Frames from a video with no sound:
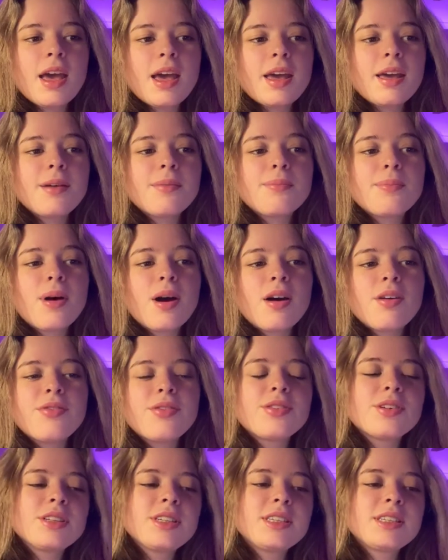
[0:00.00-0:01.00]
In bar
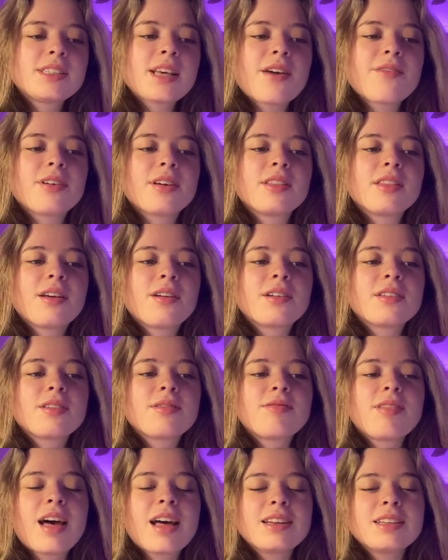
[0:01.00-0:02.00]
47, there is a
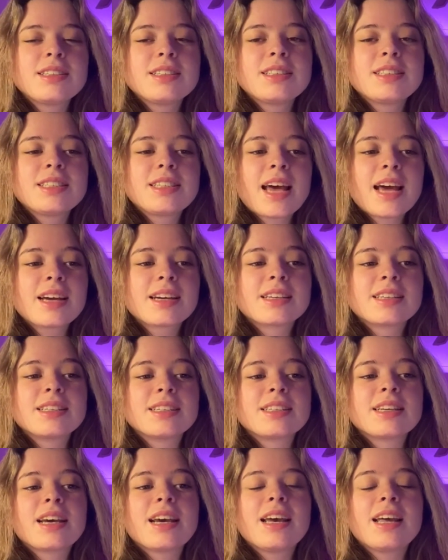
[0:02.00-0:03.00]
flattened
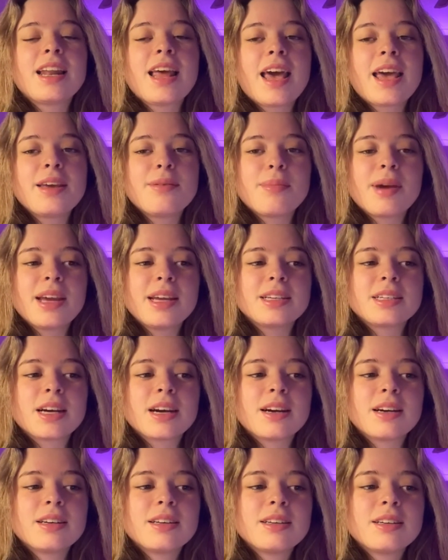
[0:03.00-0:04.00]
second in A
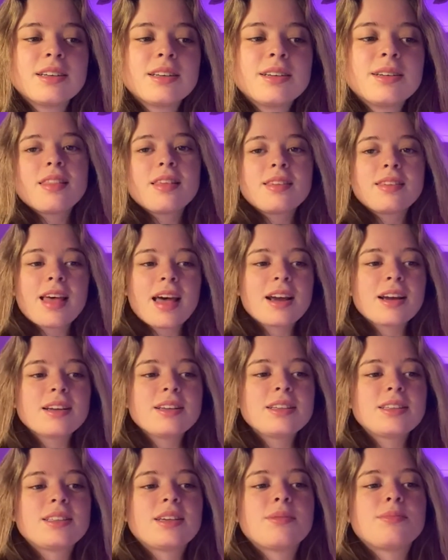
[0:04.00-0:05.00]
major. The
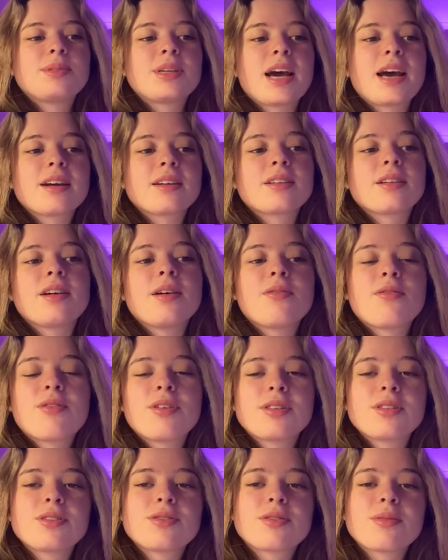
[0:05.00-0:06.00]
second subject
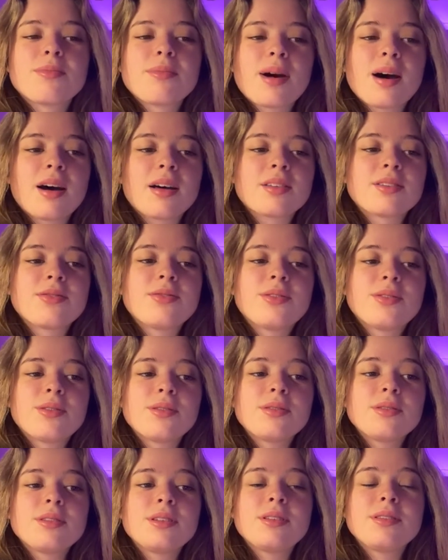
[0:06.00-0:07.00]
runs from bars
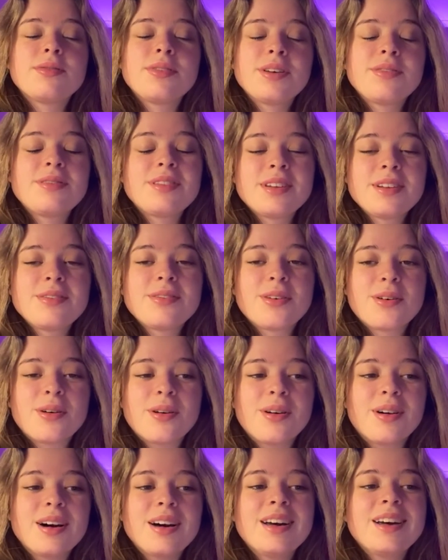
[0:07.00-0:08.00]

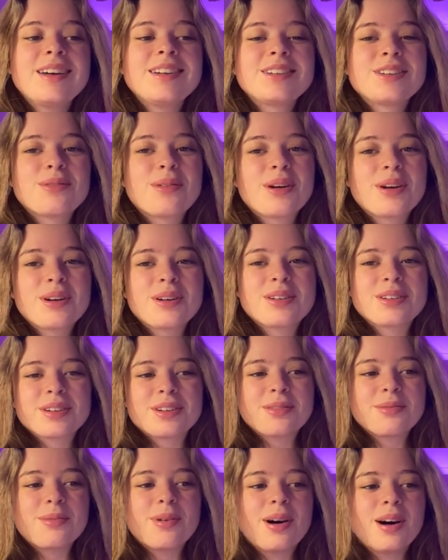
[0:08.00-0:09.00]
54 to
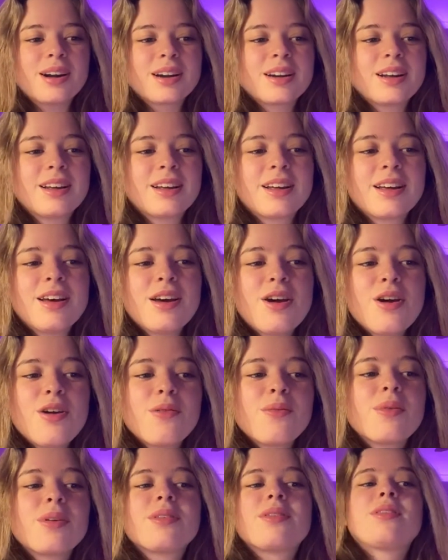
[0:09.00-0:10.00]
101,
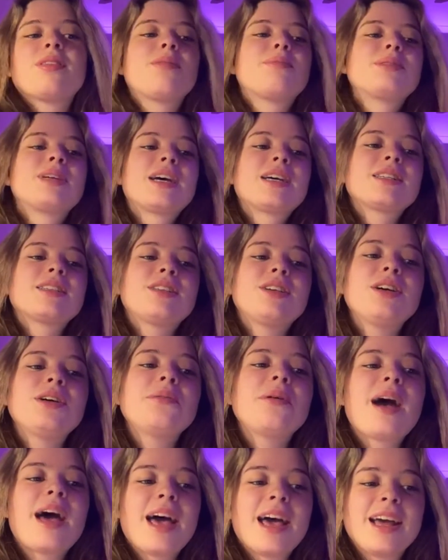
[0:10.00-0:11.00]
with subject
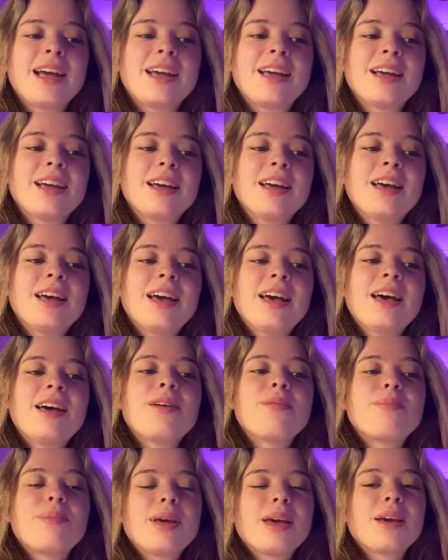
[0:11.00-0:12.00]
2A
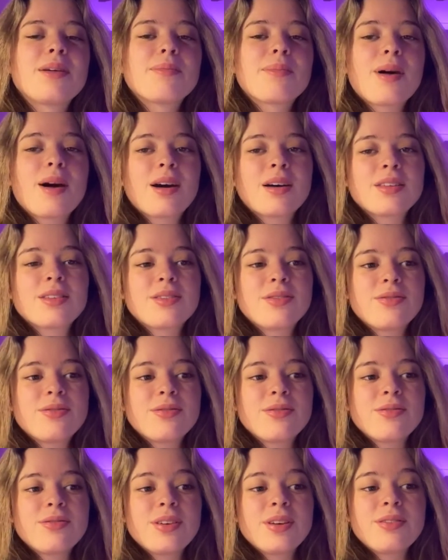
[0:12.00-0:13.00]
being bars
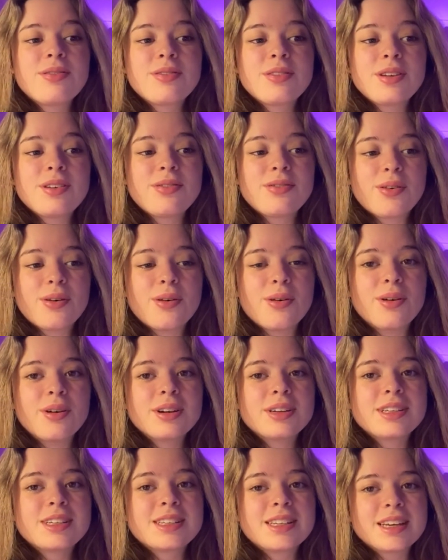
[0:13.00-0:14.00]
54
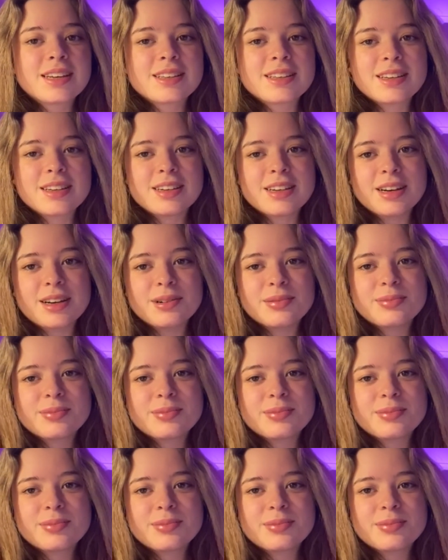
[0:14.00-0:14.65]
to 62.